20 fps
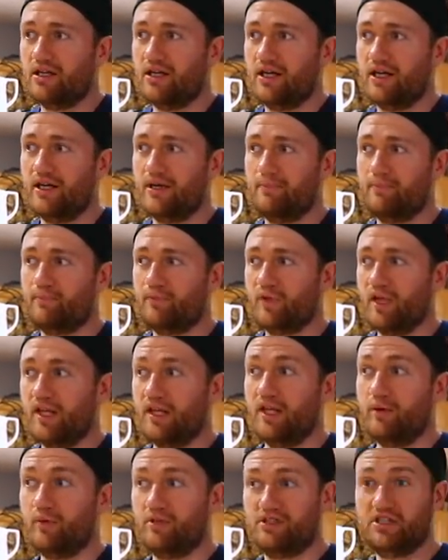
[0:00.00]
And
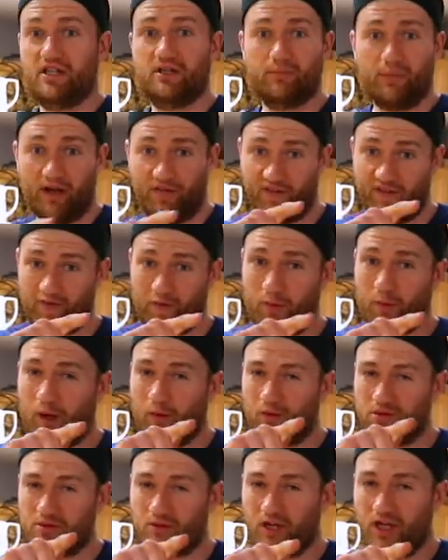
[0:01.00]
then we did my favorite part,
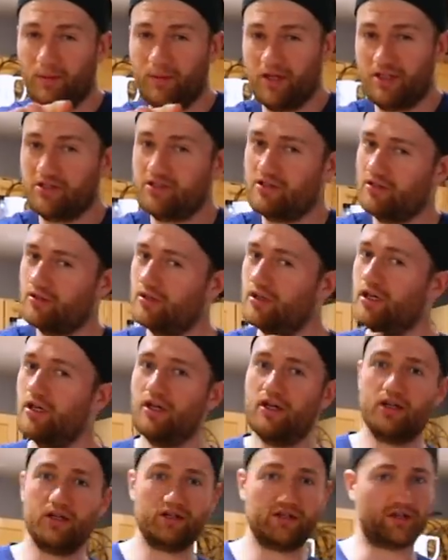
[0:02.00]
which we're coming into,
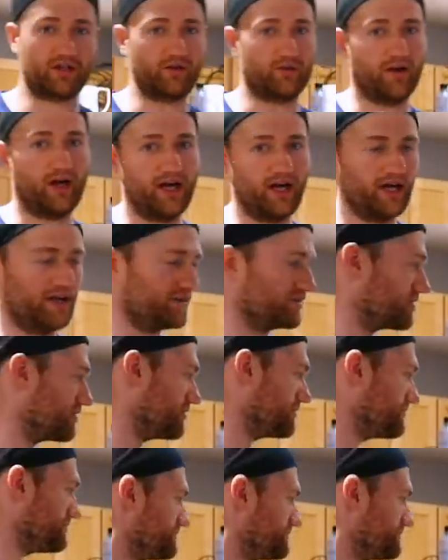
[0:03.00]
the garage.